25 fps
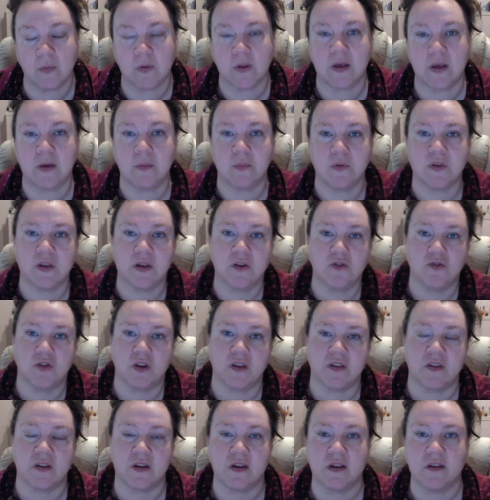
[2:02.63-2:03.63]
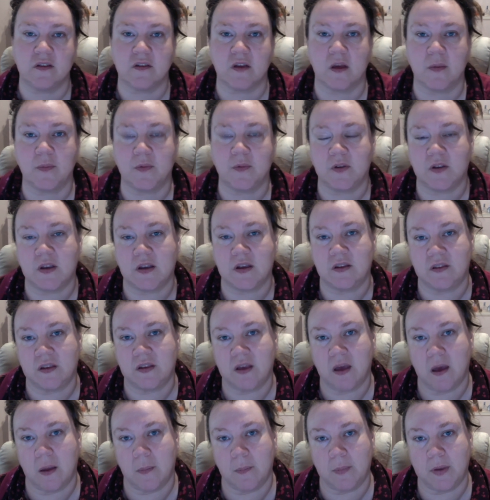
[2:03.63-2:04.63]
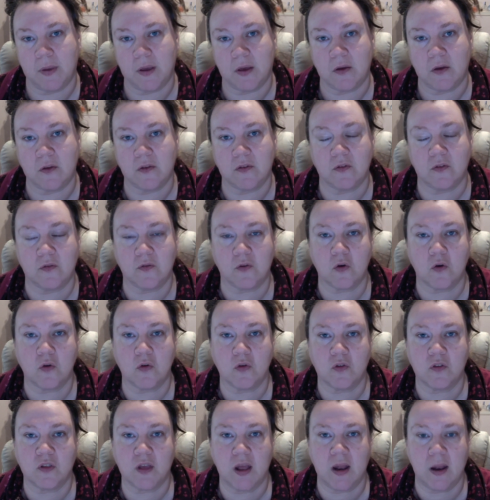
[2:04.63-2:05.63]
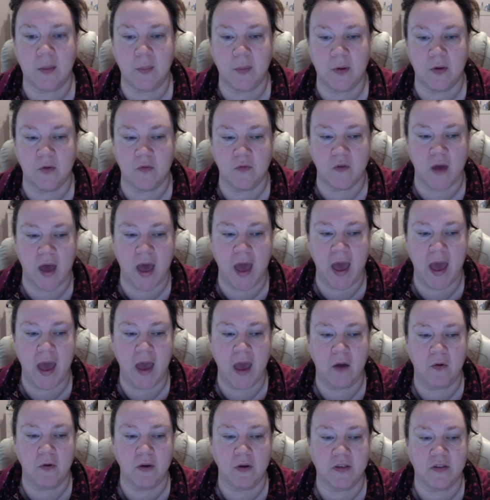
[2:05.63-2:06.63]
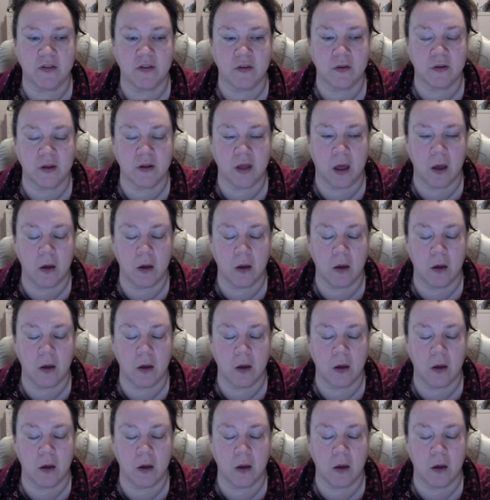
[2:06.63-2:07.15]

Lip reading: it was interesting in terms of TCM because, of course, the element of air isn't